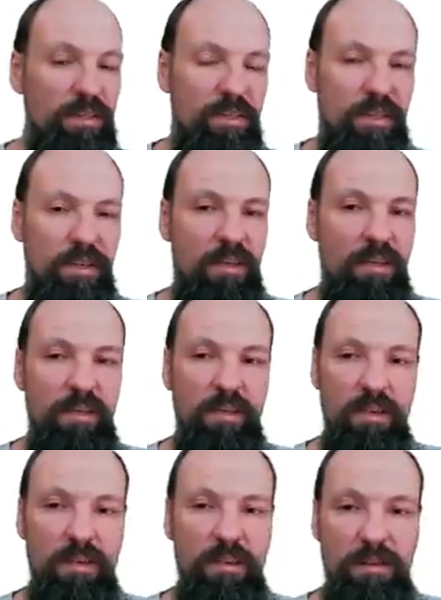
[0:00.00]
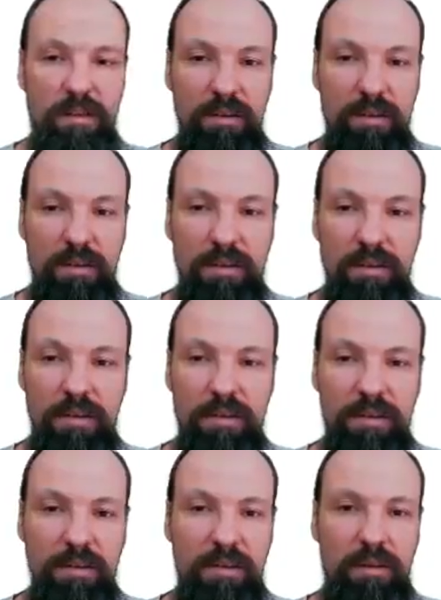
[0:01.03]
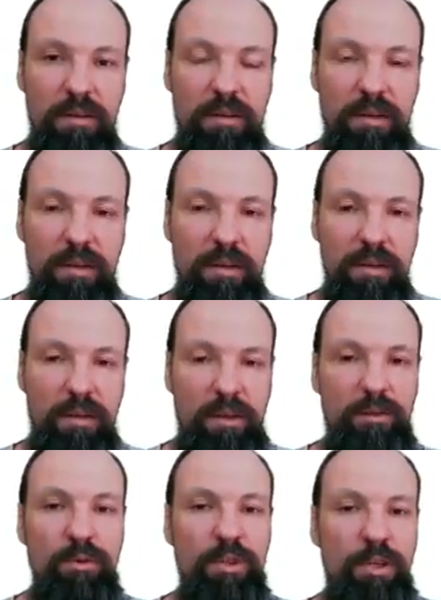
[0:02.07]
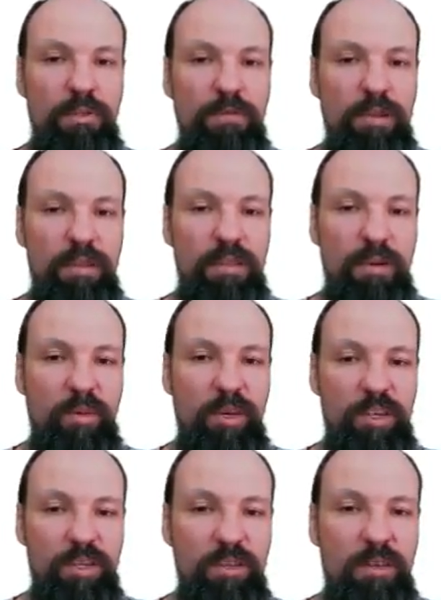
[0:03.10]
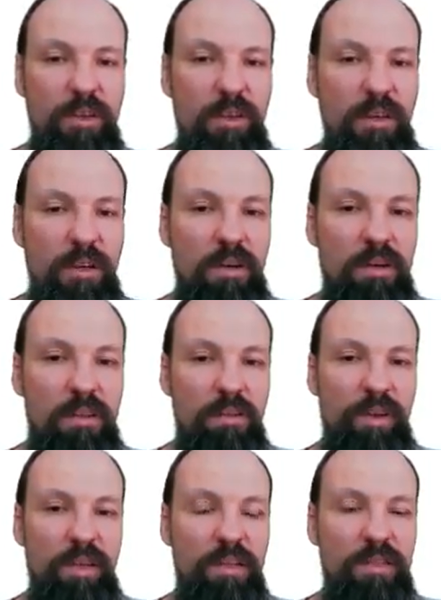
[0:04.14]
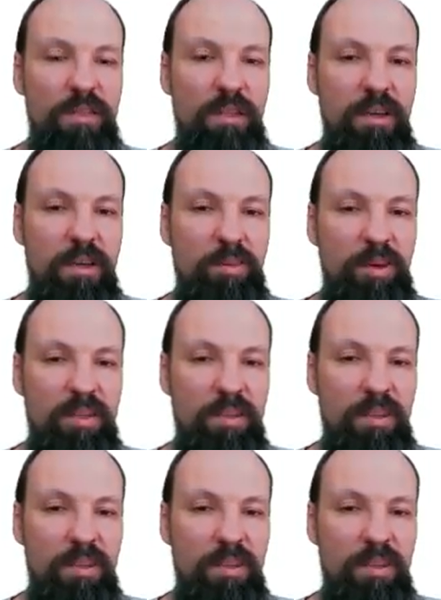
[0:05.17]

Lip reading: here in this huge infinite summation. The variance appears